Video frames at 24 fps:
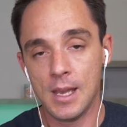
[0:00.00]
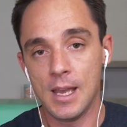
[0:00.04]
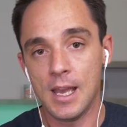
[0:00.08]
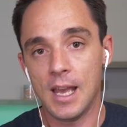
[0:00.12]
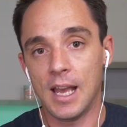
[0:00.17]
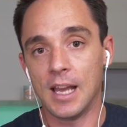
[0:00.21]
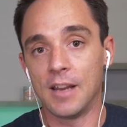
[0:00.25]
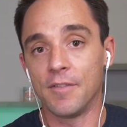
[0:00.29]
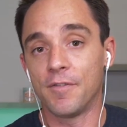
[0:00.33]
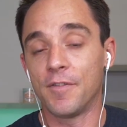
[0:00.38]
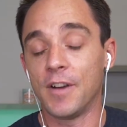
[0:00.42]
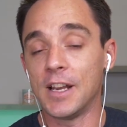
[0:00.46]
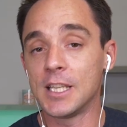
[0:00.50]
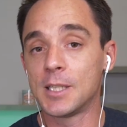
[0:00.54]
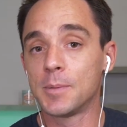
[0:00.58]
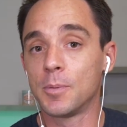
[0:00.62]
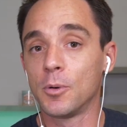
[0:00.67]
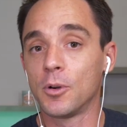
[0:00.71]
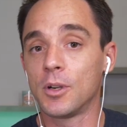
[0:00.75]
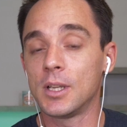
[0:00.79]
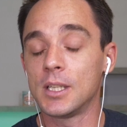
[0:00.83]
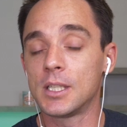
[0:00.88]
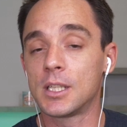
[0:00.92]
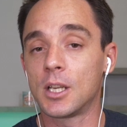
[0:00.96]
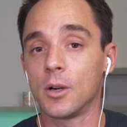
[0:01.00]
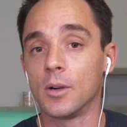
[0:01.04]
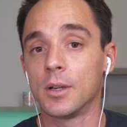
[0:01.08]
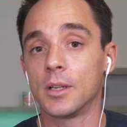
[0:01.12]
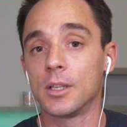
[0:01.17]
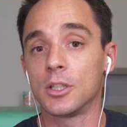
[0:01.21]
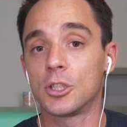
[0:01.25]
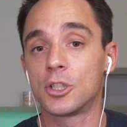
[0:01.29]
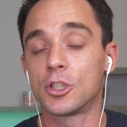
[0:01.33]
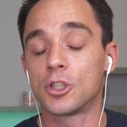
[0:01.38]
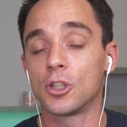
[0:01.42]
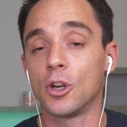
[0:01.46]
And Facebook is going
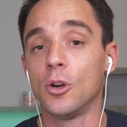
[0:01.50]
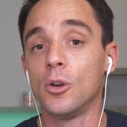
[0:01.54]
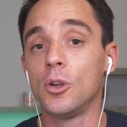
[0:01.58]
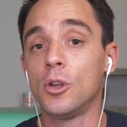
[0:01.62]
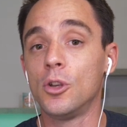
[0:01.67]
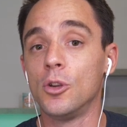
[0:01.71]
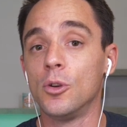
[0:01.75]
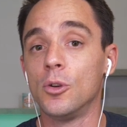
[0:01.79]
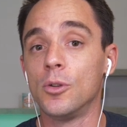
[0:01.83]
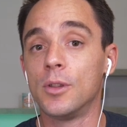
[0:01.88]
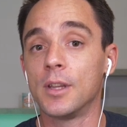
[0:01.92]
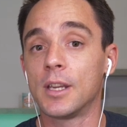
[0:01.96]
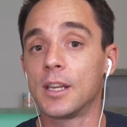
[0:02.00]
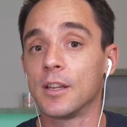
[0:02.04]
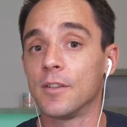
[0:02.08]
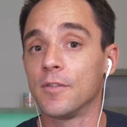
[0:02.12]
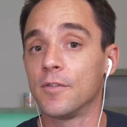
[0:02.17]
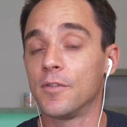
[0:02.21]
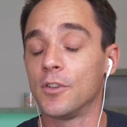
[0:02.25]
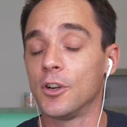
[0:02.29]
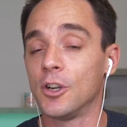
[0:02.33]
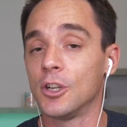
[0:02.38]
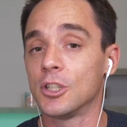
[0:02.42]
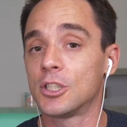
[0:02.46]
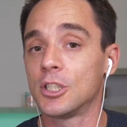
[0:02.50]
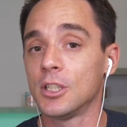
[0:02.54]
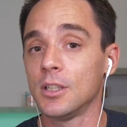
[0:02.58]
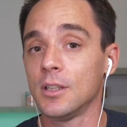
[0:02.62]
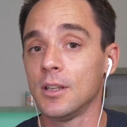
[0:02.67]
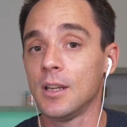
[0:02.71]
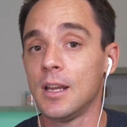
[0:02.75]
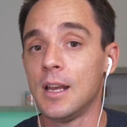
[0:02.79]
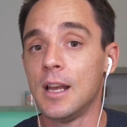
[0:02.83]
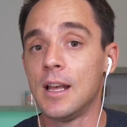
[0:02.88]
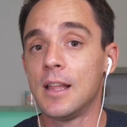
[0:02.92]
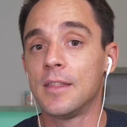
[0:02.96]
to show you the
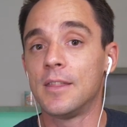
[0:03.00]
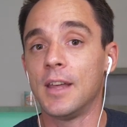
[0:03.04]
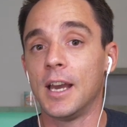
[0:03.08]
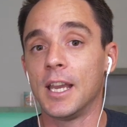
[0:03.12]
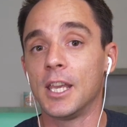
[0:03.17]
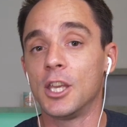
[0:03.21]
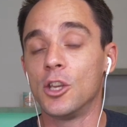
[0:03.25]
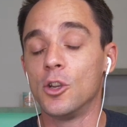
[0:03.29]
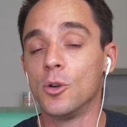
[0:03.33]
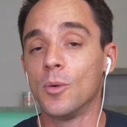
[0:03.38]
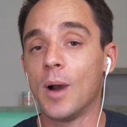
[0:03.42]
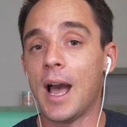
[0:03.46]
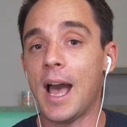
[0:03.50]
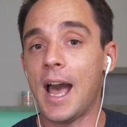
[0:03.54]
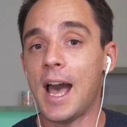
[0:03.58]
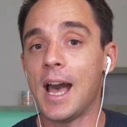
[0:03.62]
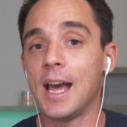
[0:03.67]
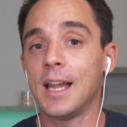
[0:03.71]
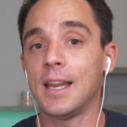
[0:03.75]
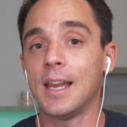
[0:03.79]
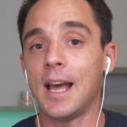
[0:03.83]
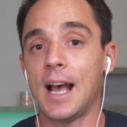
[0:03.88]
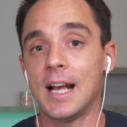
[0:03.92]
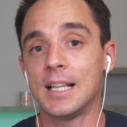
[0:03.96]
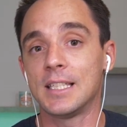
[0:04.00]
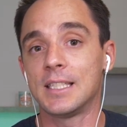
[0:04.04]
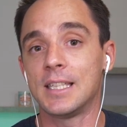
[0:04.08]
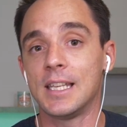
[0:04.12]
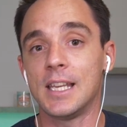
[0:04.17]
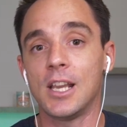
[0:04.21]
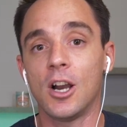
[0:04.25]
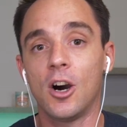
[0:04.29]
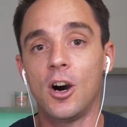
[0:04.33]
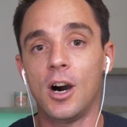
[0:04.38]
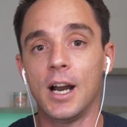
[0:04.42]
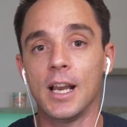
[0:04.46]
conversion that you had as the
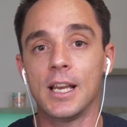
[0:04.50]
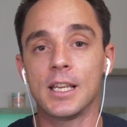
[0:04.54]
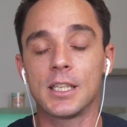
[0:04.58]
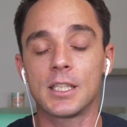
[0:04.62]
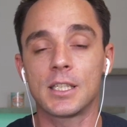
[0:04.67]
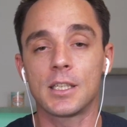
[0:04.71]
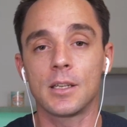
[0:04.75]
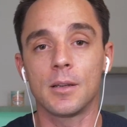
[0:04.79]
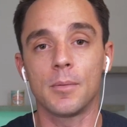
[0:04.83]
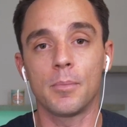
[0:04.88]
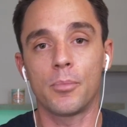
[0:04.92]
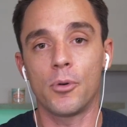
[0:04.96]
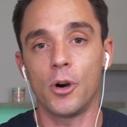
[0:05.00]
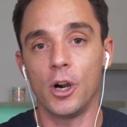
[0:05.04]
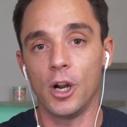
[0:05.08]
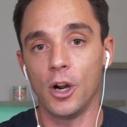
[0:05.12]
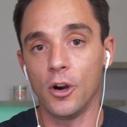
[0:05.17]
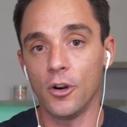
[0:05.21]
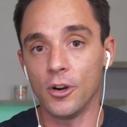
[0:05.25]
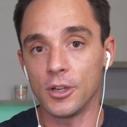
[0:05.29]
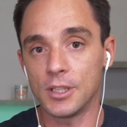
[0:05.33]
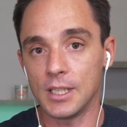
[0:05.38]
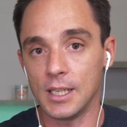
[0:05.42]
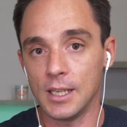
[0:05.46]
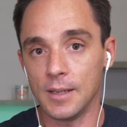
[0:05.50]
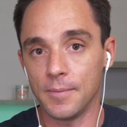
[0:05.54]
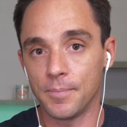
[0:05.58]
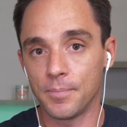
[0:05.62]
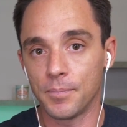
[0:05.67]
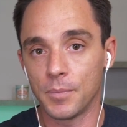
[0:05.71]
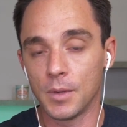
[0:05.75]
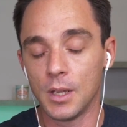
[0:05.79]
highest priority.